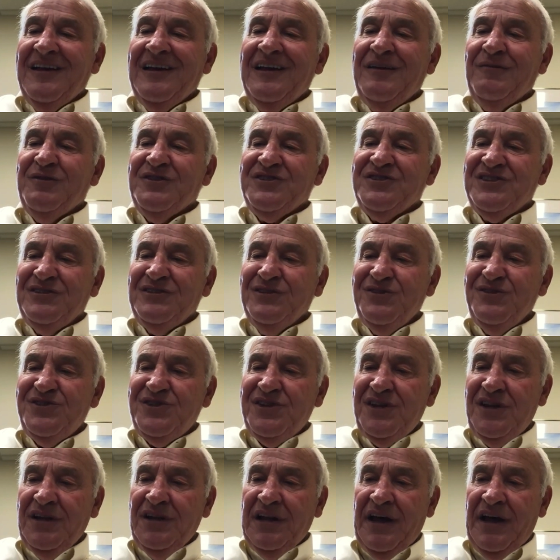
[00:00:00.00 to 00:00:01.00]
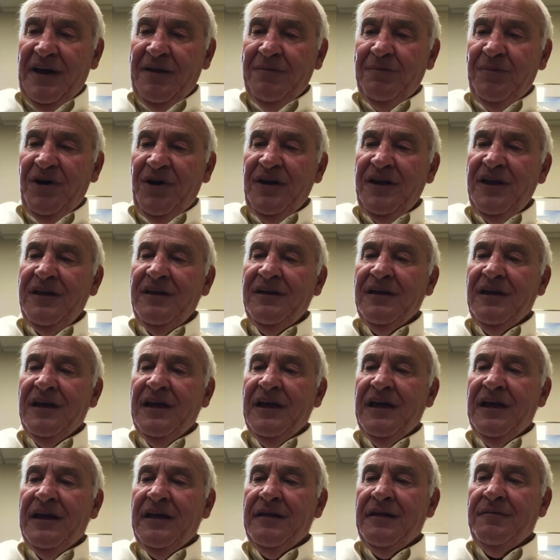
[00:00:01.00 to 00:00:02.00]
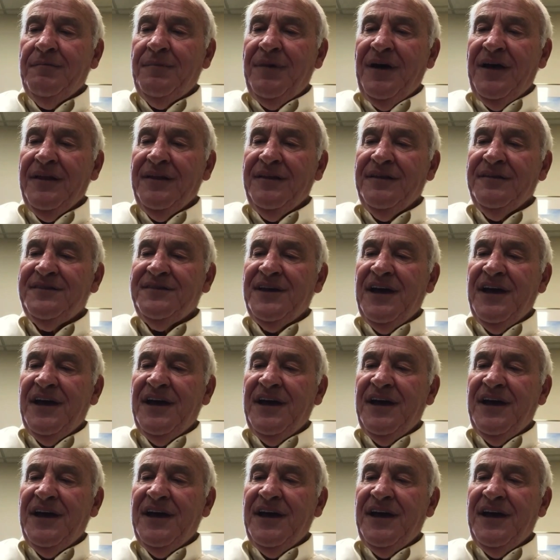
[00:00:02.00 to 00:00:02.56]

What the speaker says: It was losing a lot of money, and by the